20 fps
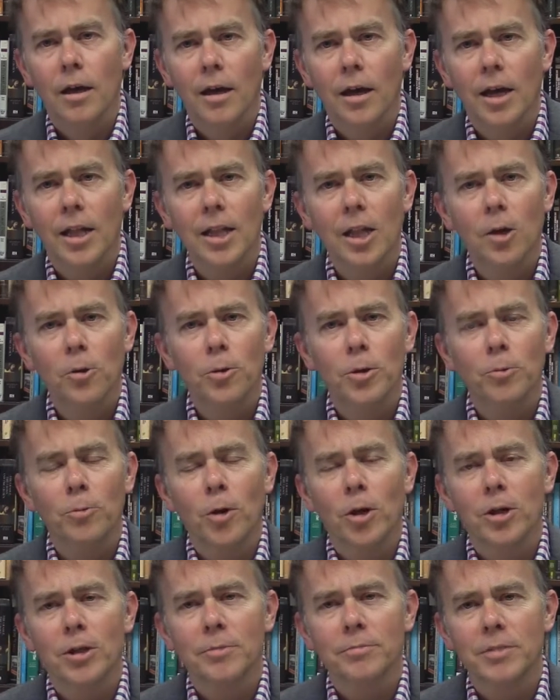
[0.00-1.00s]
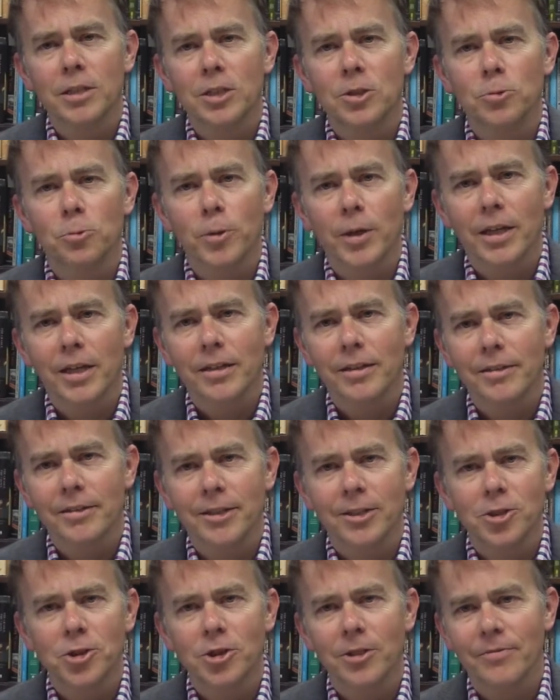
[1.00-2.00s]
Hello and welcome to this weekend
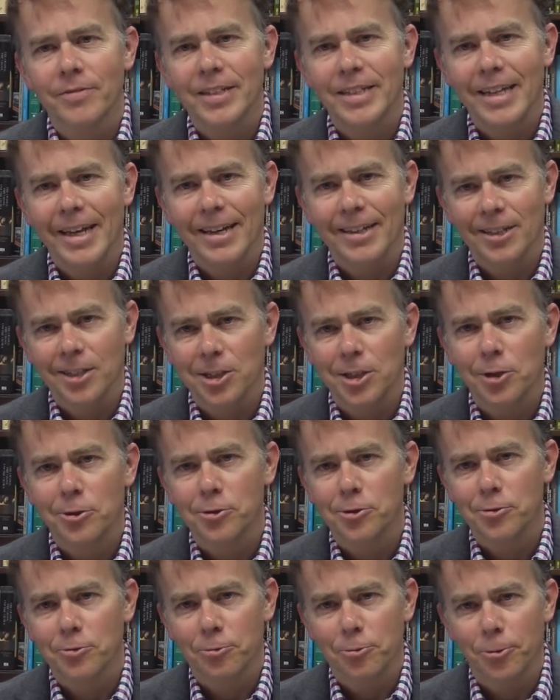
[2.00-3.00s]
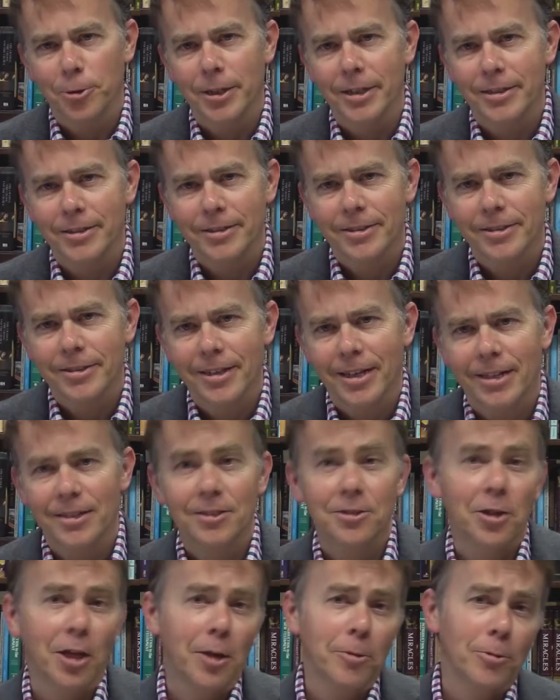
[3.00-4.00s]
edition of the Daily Dose of Greek. And
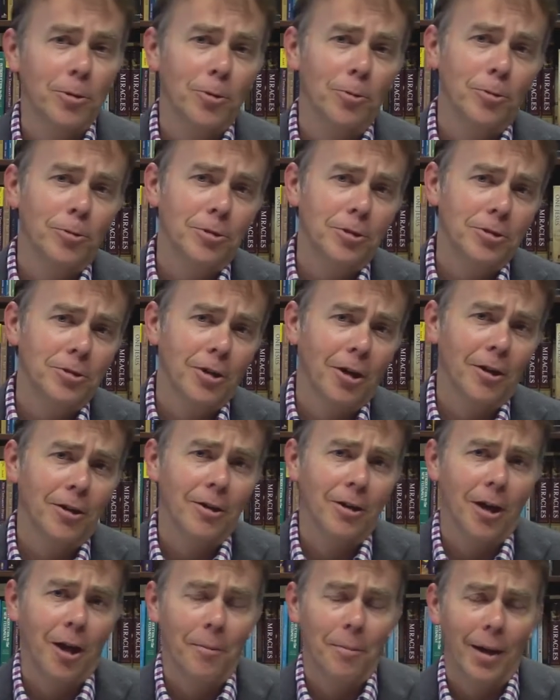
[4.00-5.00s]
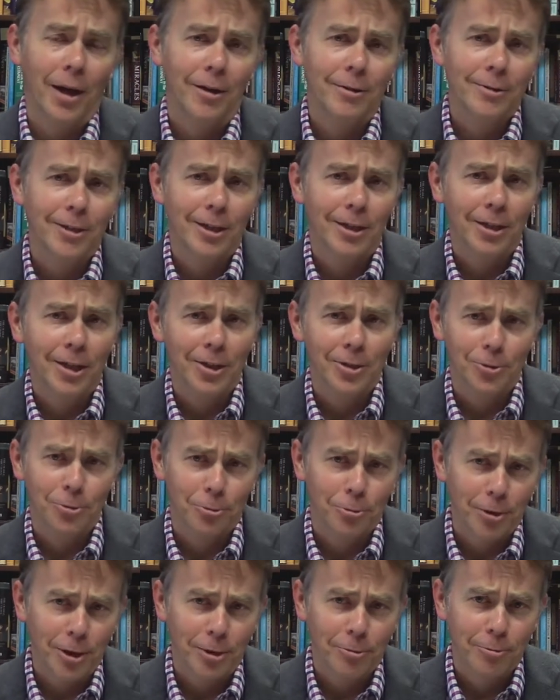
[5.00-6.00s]
today we're going to talk about another
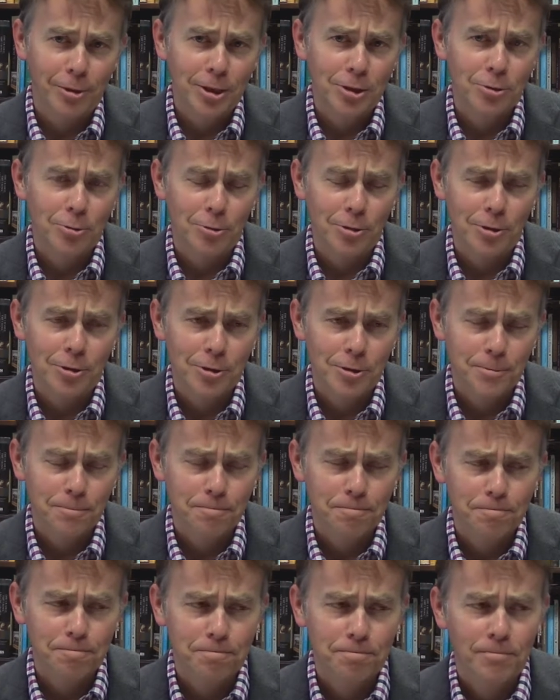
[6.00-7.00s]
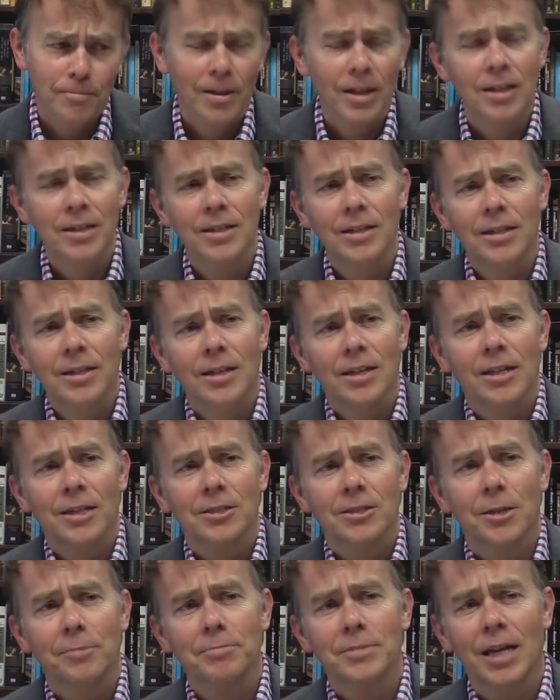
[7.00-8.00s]
Greek resource.
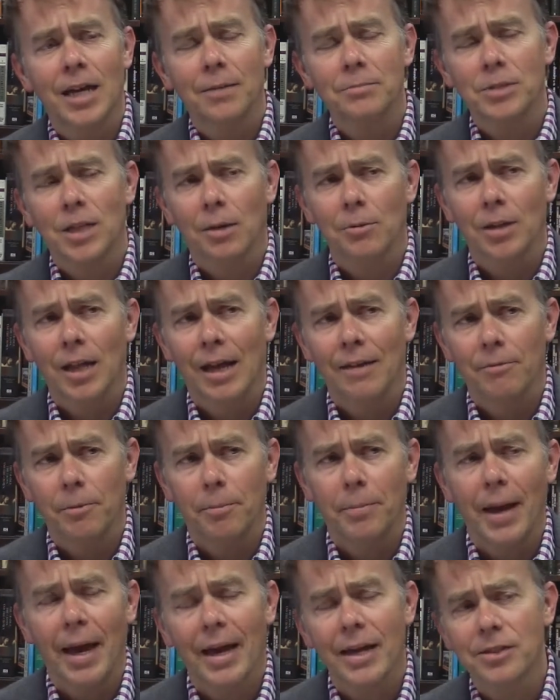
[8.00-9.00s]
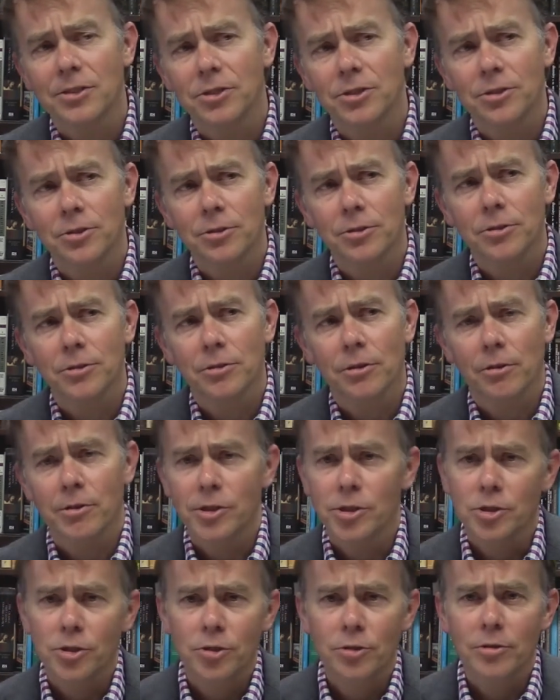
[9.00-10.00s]
Sometimes I will have a pastor or
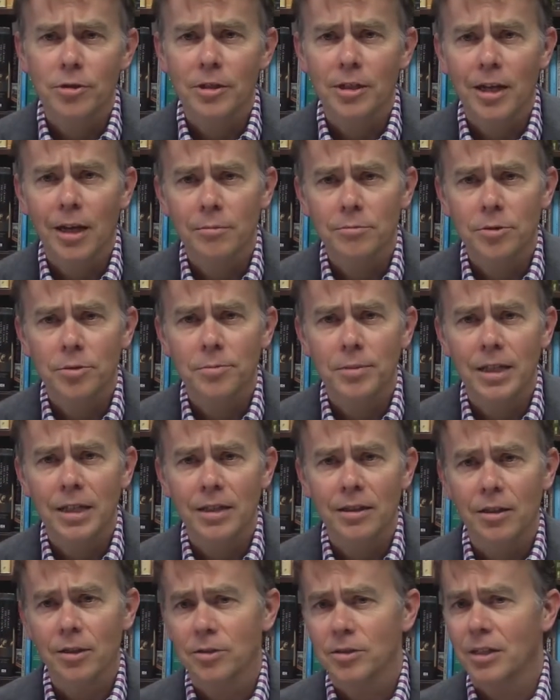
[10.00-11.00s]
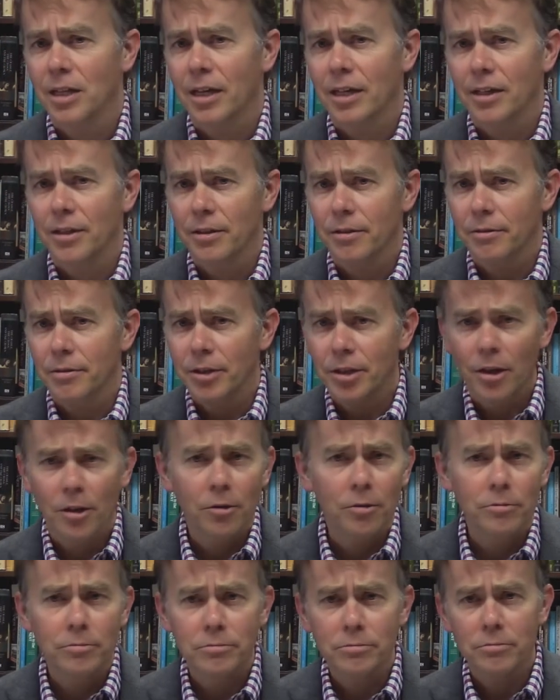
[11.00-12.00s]
a student come to me and they'll say,
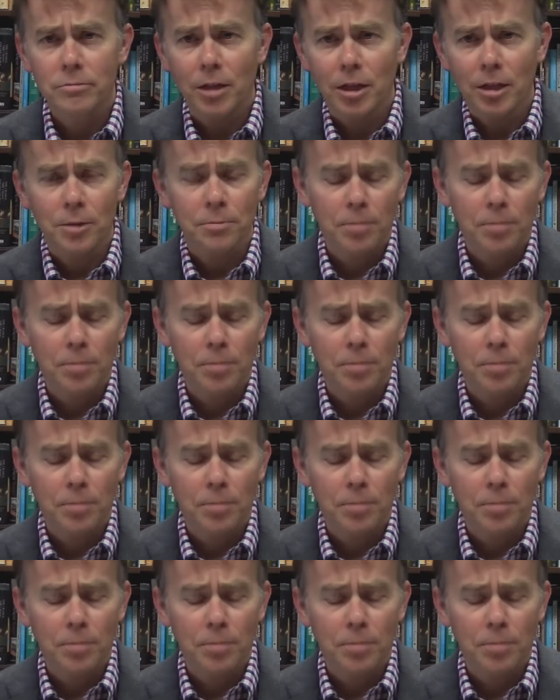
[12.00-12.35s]
Dr.